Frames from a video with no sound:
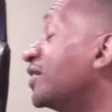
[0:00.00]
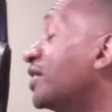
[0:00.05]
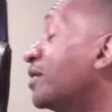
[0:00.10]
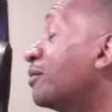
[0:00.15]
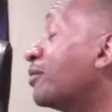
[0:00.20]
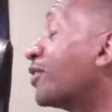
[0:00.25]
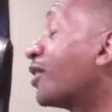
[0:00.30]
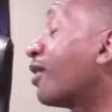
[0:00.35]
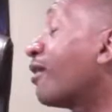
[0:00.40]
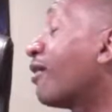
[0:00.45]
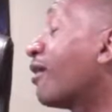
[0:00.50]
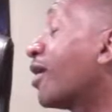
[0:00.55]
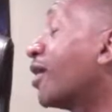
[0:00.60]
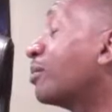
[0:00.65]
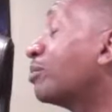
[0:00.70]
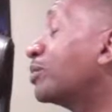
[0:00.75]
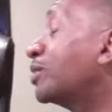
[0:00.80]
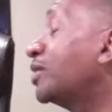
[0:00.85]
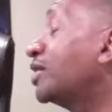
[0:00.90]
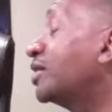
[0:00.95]
the
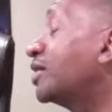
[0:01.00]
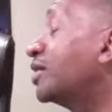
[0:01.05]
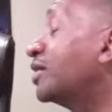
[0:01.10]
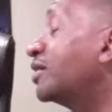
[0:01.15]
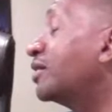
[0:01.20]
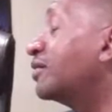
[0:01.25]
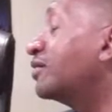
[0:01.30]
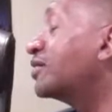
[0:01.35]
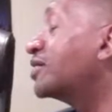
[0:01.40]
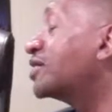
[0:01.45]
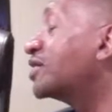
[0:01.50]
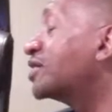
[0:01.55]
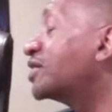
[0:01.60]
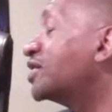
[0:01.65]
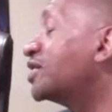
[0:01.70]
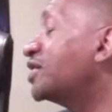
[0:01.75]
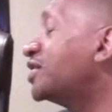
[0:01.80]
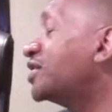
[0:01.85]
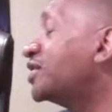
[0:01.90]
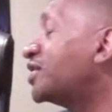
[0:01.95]
Heartbeat of
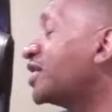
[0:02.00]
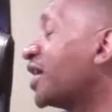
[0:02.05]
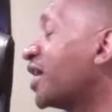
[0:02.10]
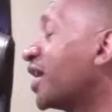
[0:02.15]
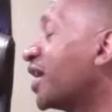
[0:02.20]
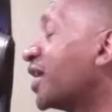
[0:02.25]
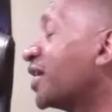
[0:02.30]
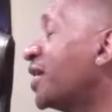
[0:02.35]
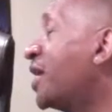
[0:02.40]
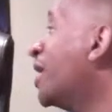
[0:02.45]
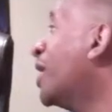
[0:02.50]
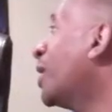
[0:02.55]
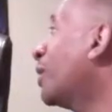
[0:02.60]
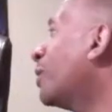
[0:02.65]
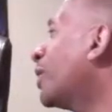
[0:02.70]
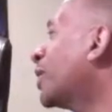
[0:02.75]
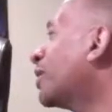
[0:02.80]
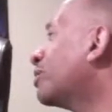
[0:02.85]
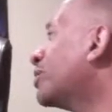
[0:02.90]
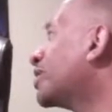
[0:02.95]
Sudan.
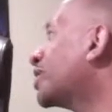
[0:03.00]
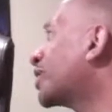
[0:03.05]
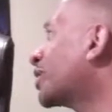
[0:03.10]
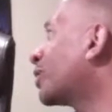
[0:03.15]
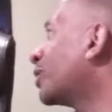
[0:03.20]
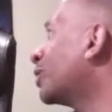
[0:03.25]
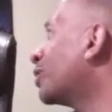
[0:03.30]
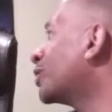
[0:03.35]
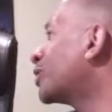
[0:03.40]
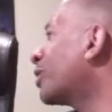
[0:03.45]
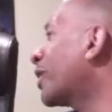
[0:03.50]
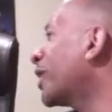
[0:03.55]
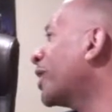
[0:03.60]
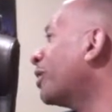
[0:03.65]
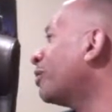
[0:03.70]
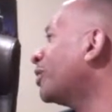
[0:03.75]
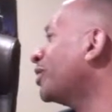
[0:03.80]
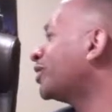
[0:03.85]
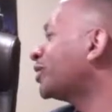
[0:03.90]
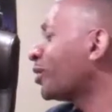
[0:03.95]
What up, Mr. Cruz? What
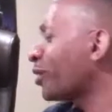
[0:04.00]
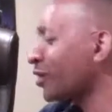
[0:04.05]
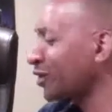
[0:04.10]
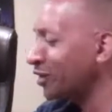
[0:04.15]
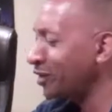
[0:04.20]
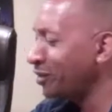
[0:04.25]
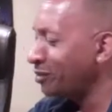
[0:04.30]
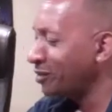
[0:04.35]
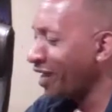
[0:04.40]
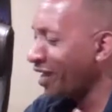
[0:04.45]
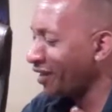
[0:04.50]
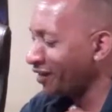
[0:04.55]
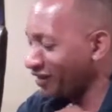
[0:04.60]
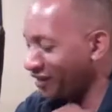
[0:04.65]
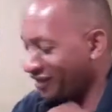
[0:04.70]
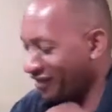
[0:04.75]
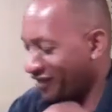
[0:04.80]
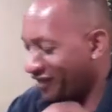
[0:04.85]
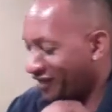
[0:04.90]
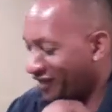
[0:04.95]
are we talking about
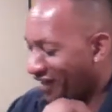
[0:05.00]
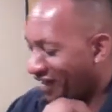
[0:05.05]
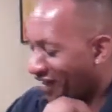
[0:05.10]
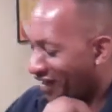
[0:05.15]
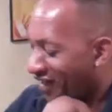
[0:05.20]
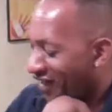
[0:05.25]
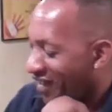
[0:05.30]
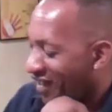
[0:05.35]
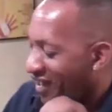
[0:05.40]
today?